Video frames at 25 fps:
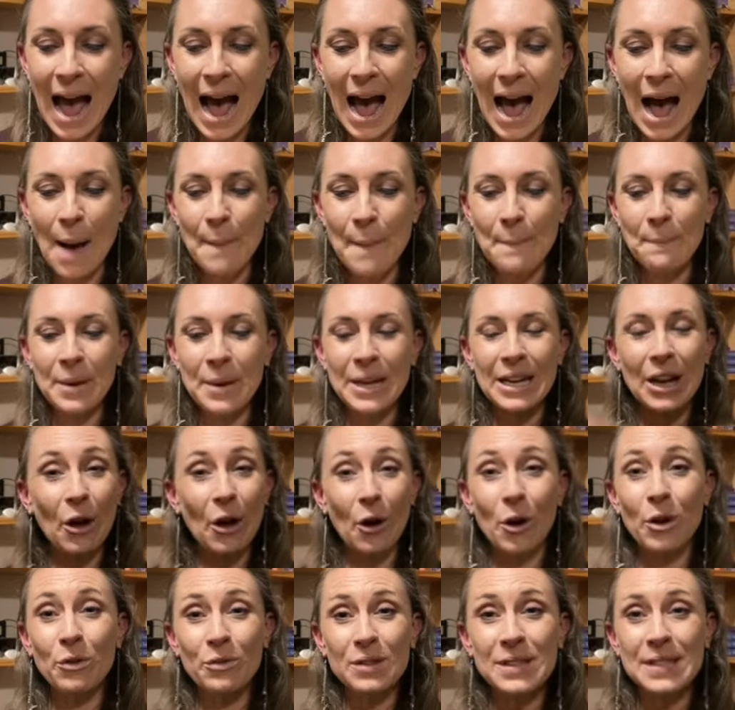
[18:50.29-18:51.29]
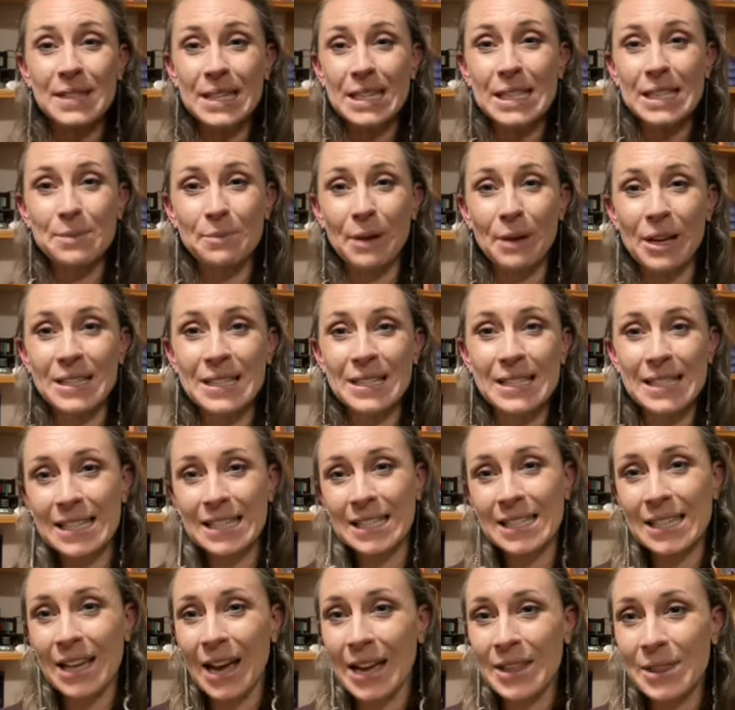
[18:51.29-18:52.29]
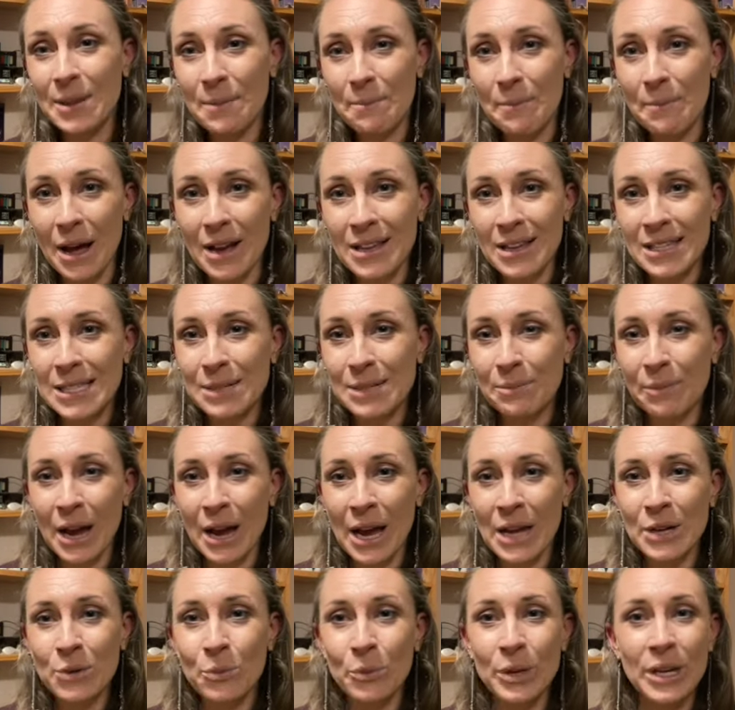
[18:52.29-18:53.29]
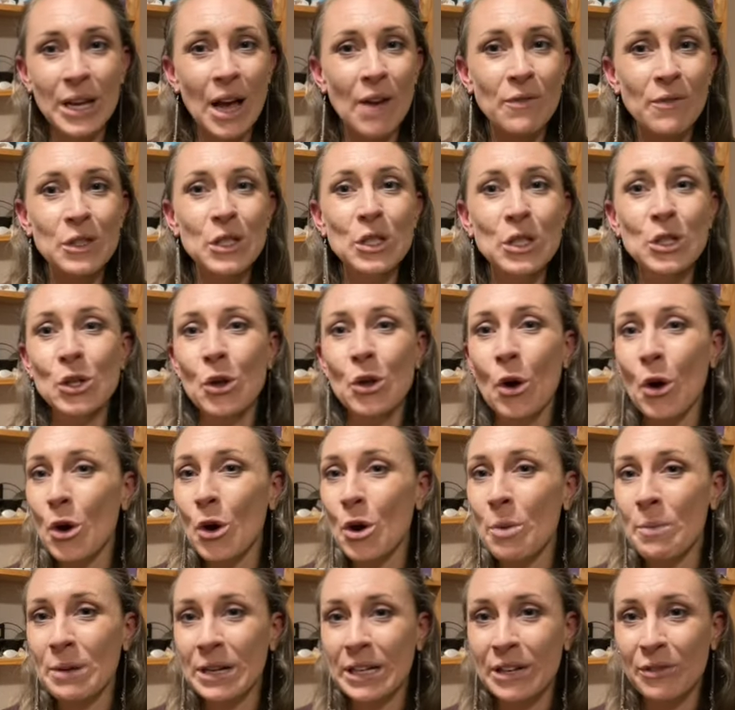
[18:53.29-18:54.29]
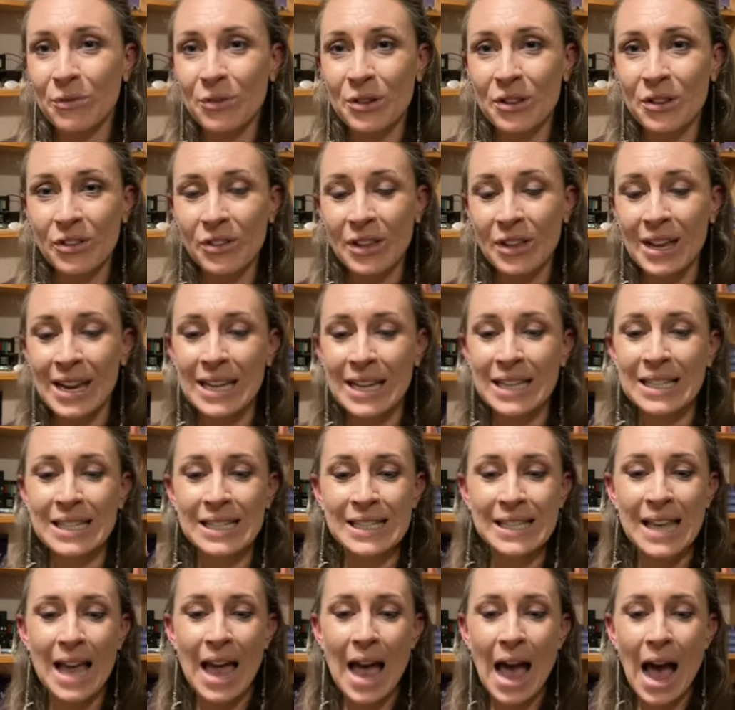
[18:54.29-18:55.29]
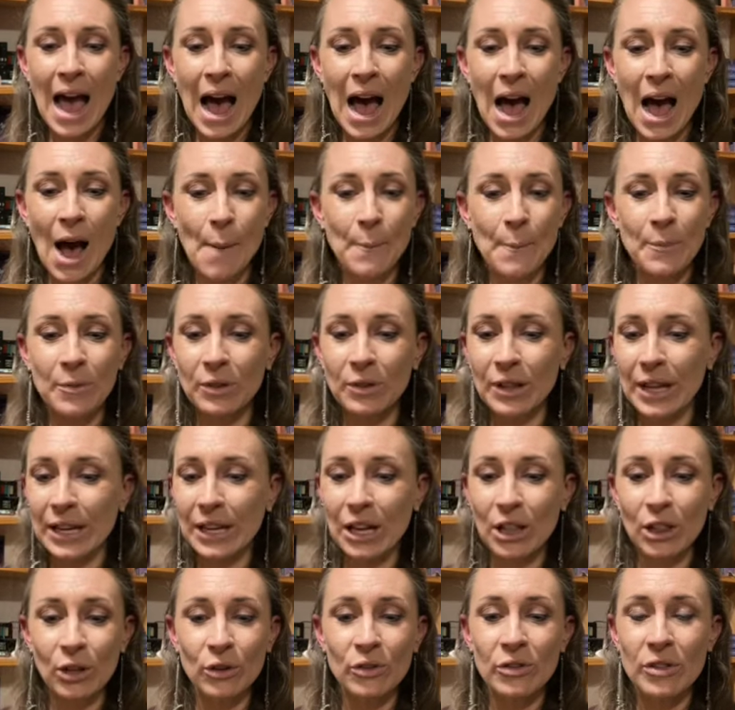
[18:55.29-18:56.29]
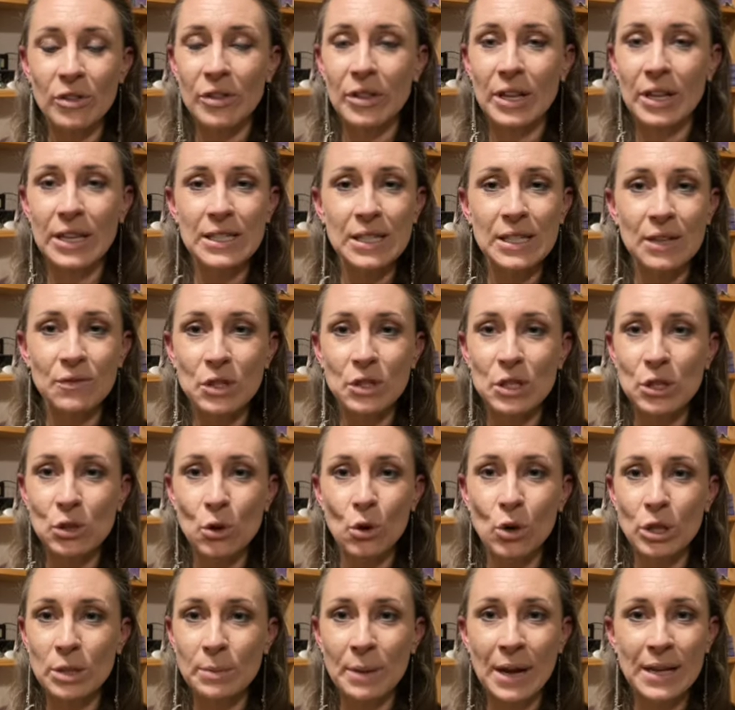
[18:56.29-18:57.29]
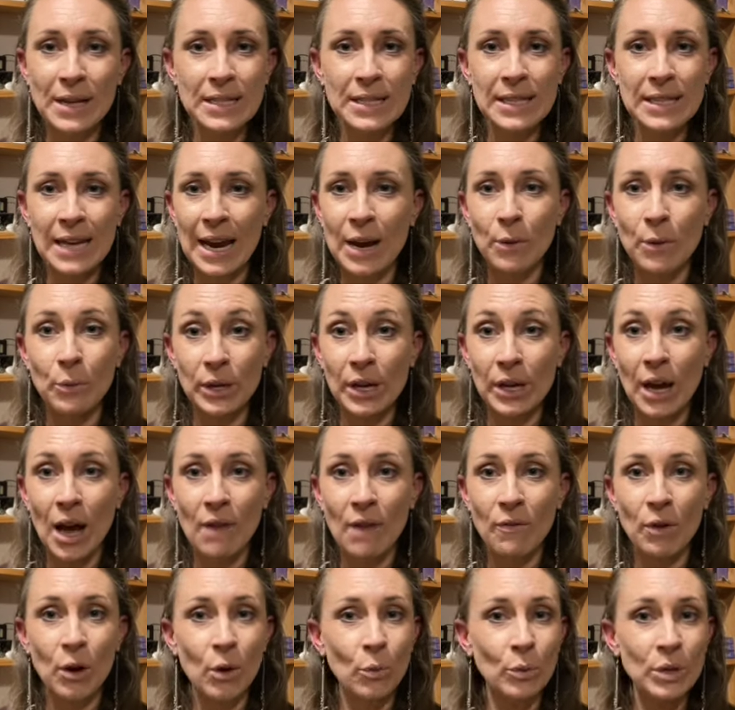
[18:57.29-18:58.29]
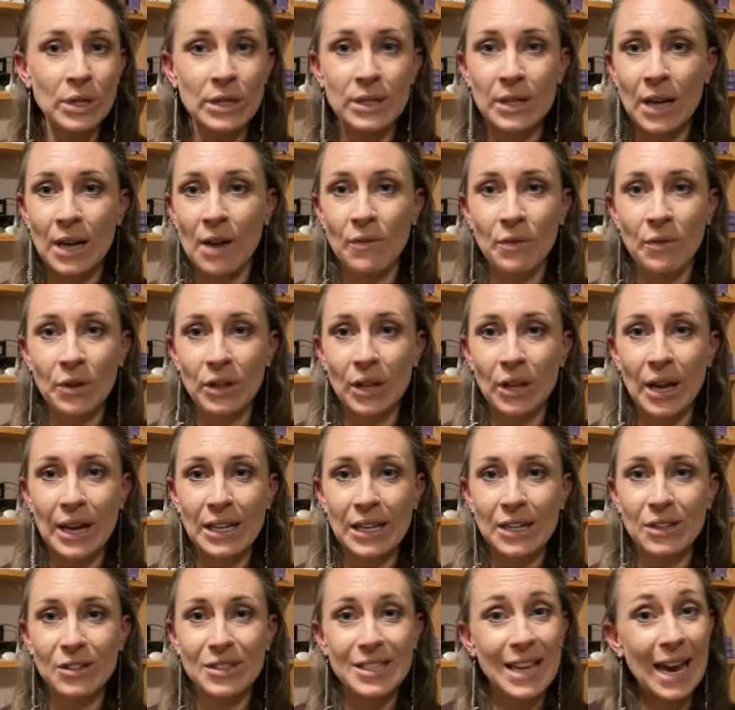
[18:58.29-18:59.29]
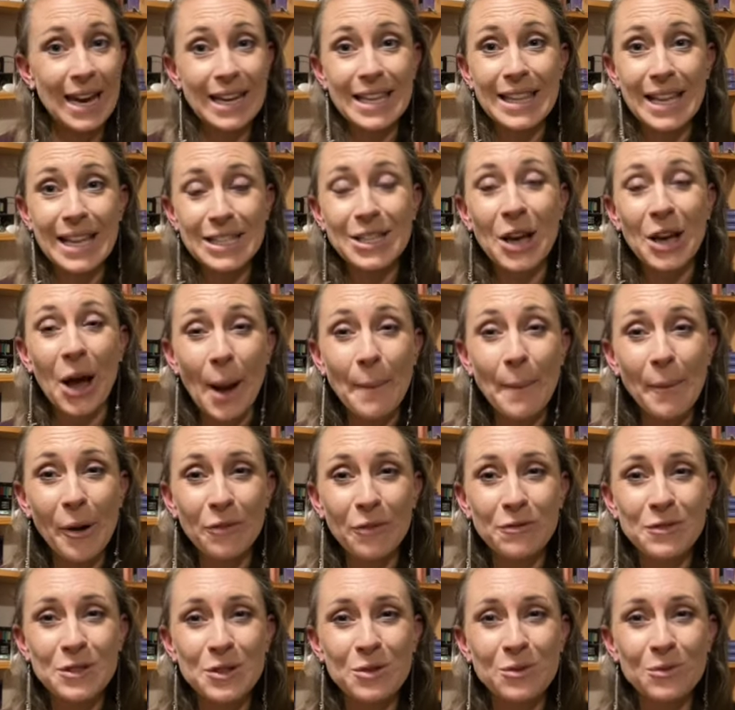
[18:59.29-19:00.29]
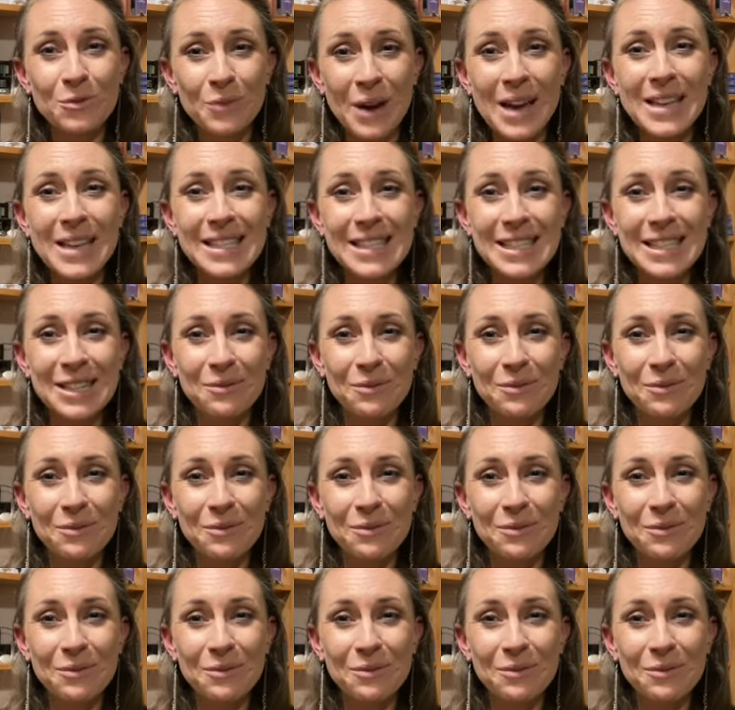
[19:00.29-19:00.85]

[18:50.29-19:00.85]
But over 6 months inside the mastermind, we cover so many different things. Like a lot of the things I've just talked about today, we cover like taking that time off to rest and